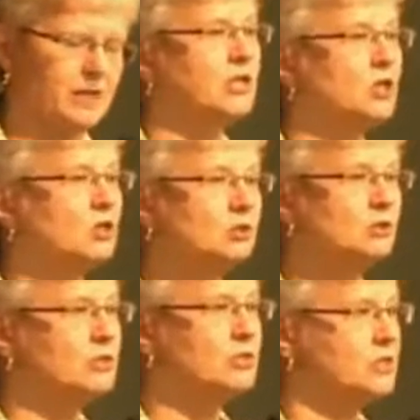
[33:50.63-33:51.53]
it
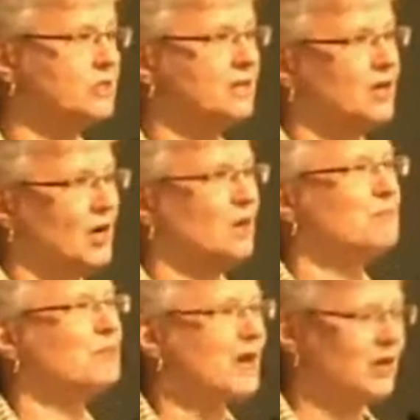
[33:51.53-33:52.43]
includes this
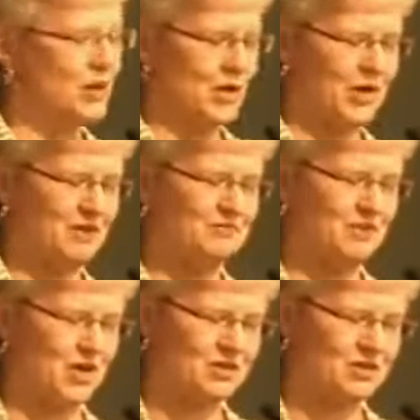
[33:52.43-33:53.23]
umbrella of arts